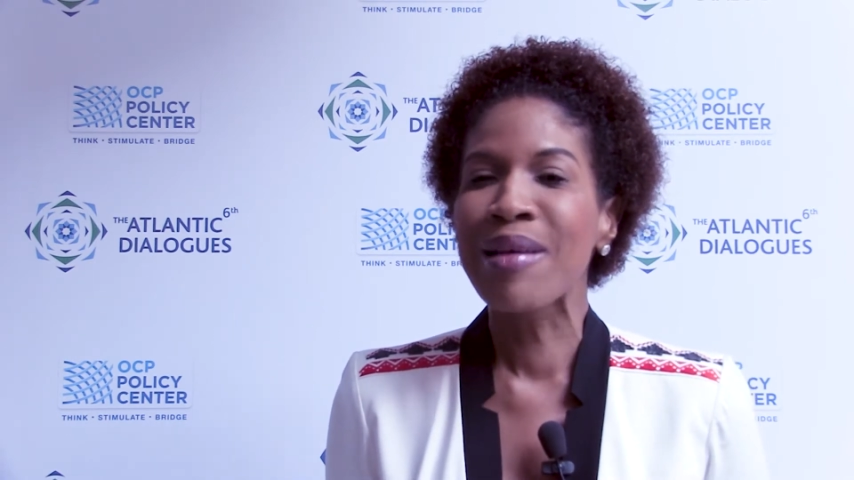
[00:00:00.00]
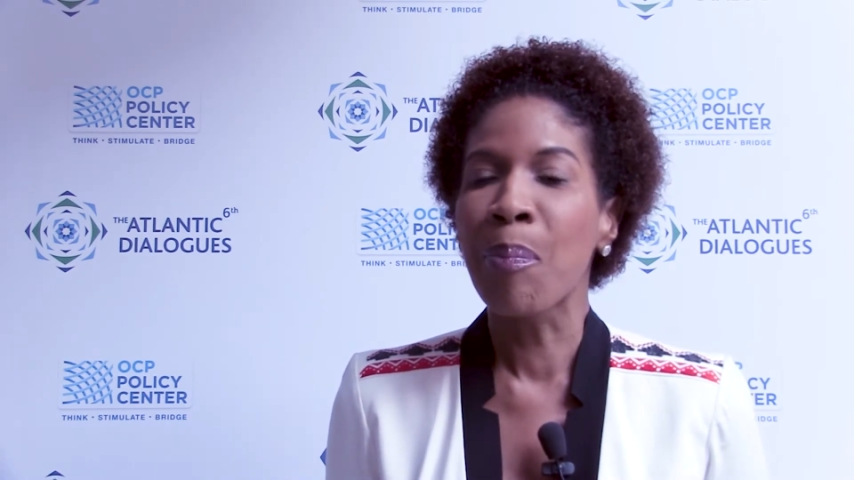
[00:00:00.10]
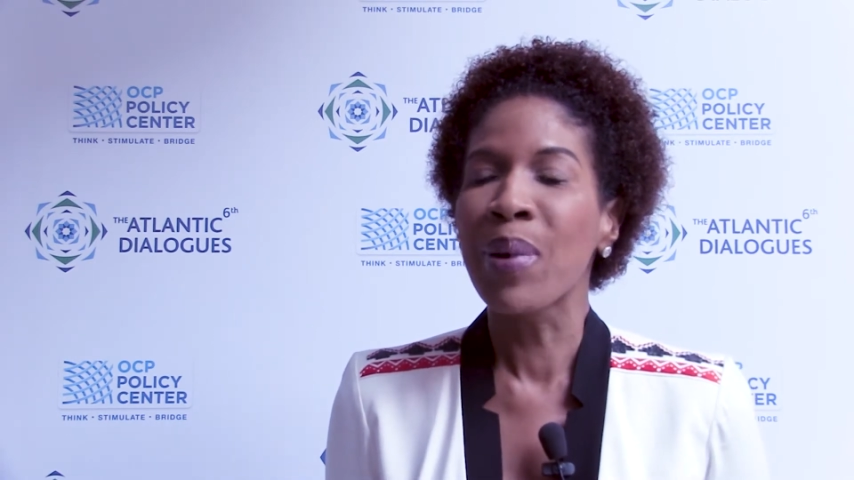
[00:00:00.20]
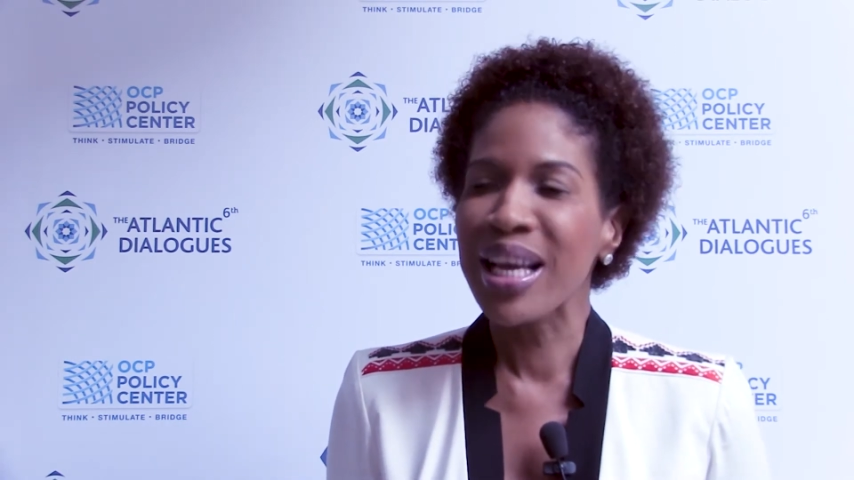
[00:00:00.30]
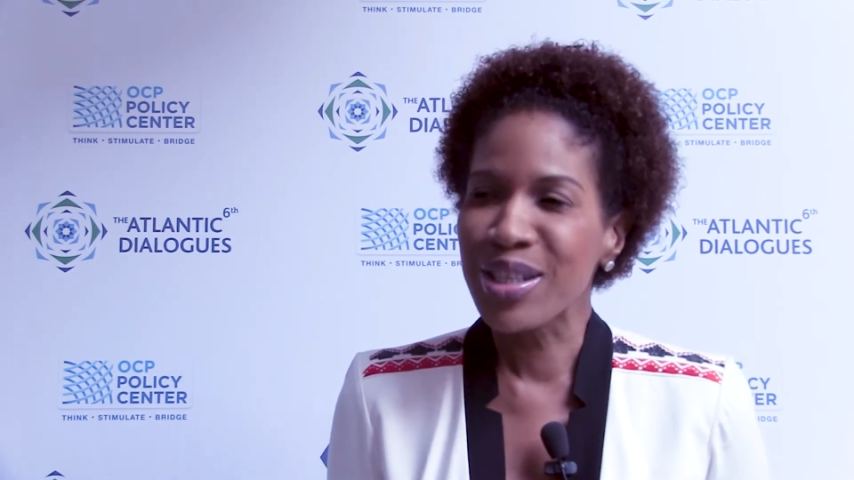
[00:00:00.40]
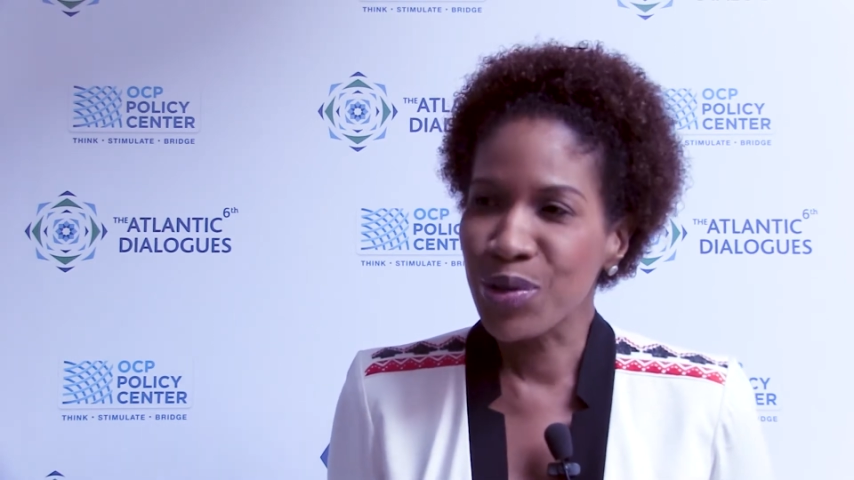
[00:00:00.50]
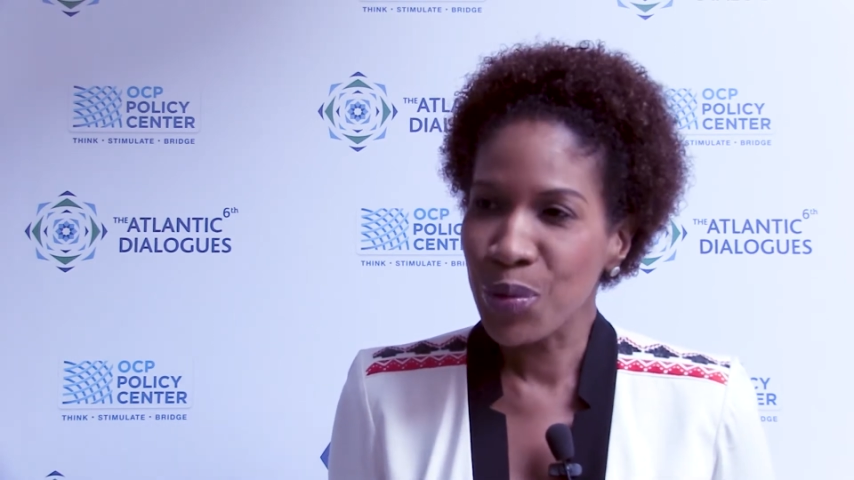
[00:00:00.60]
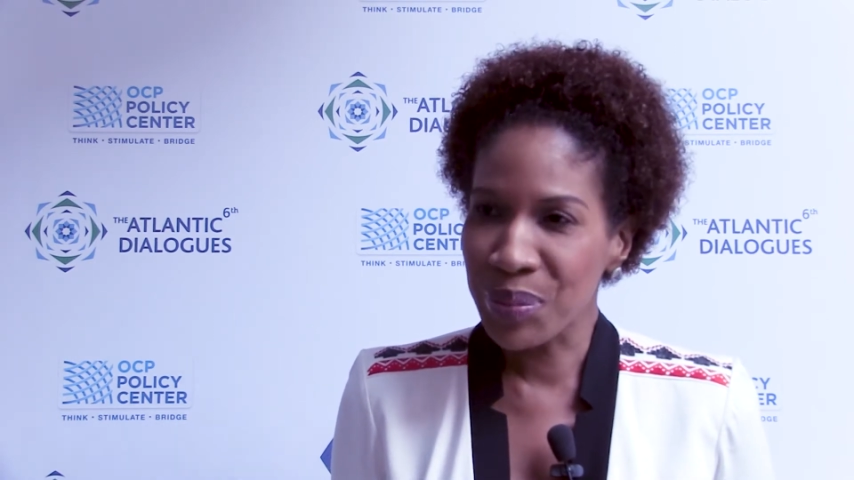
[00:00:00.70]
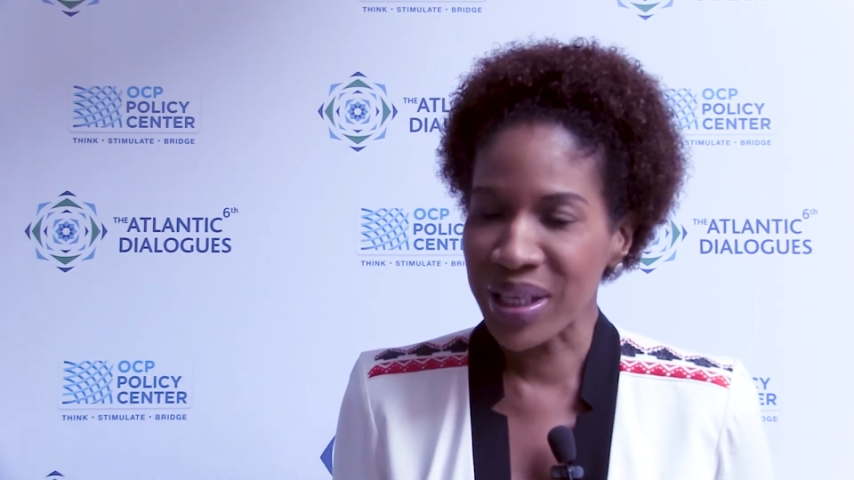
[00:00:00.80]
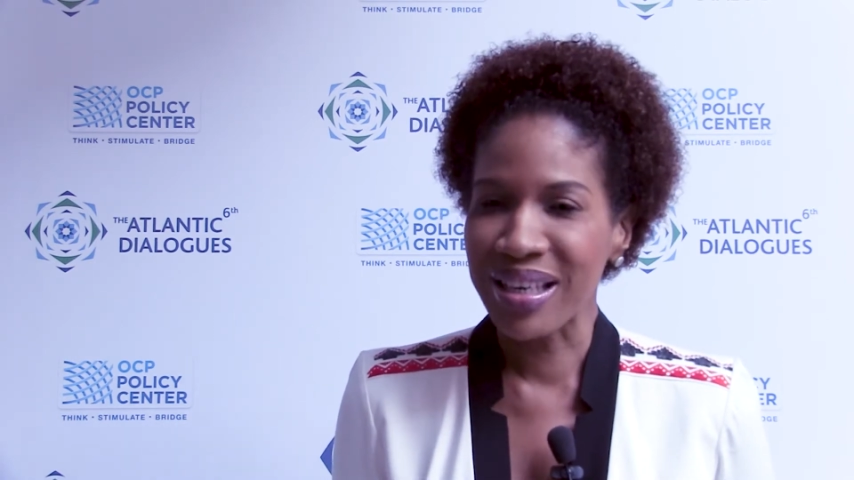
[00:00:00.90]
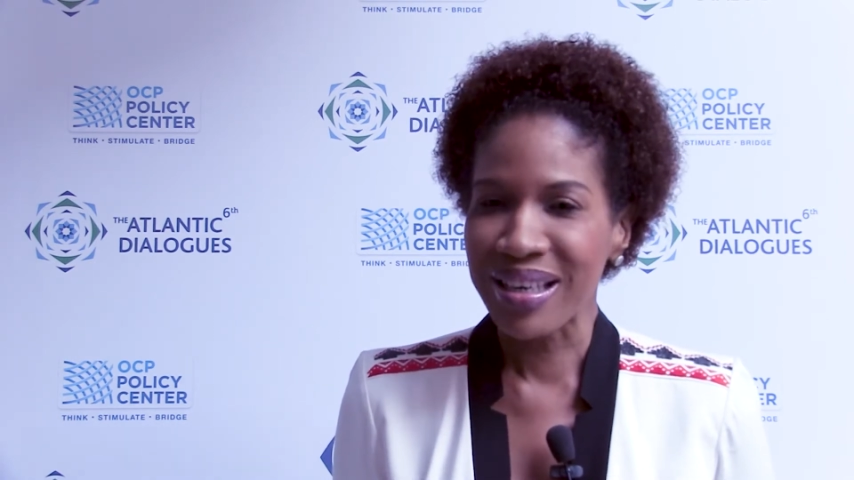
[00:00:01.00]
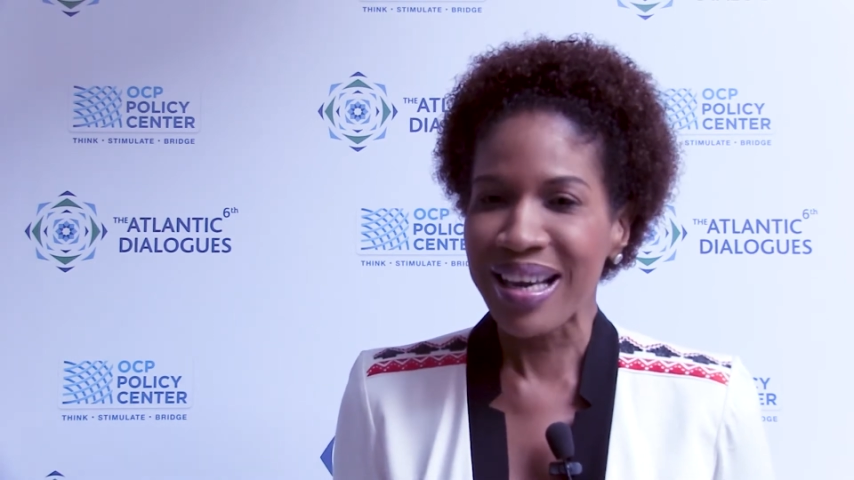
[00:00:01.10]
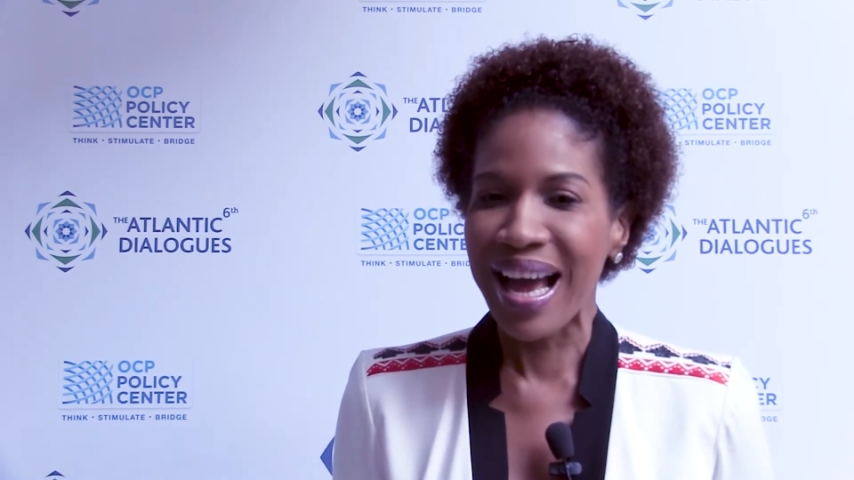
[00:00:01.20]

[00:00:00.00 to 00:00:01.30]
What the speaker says: the place to be.